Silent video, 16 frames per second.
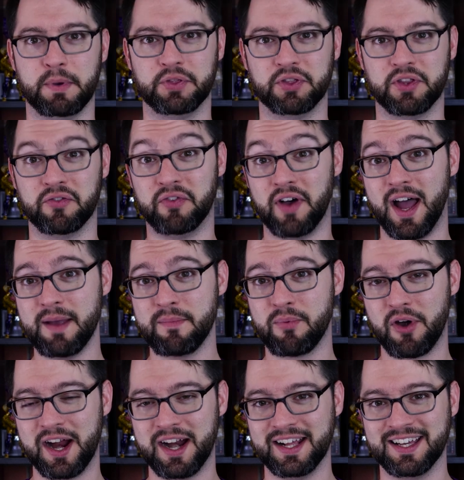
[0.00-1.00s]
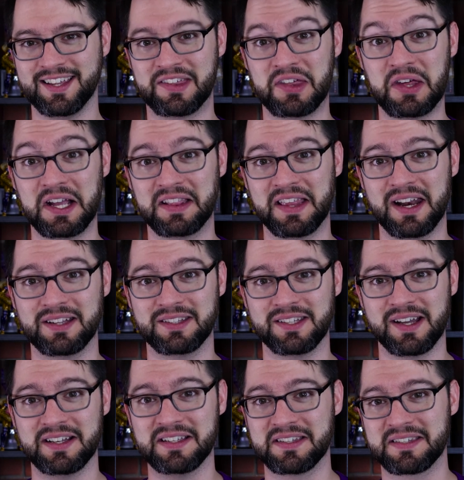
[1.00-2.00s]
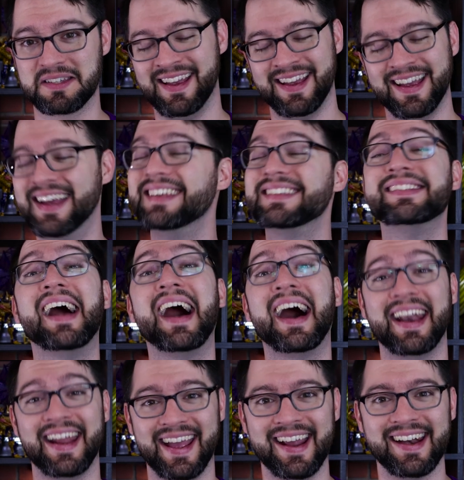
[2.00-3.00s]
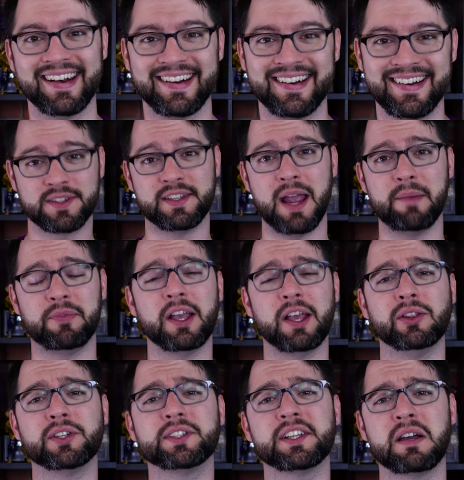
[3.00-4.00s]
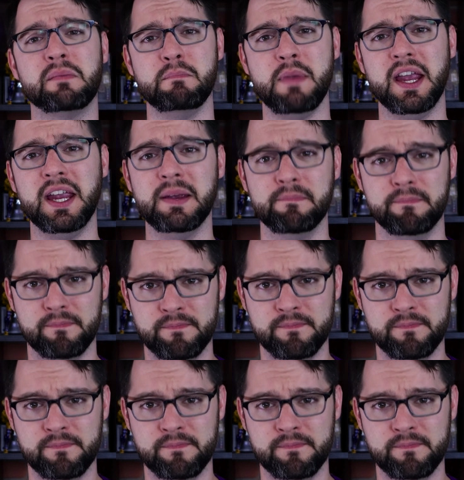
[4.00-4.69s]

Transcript: But the vibrating thing that it does is not it. thing looks like a meme.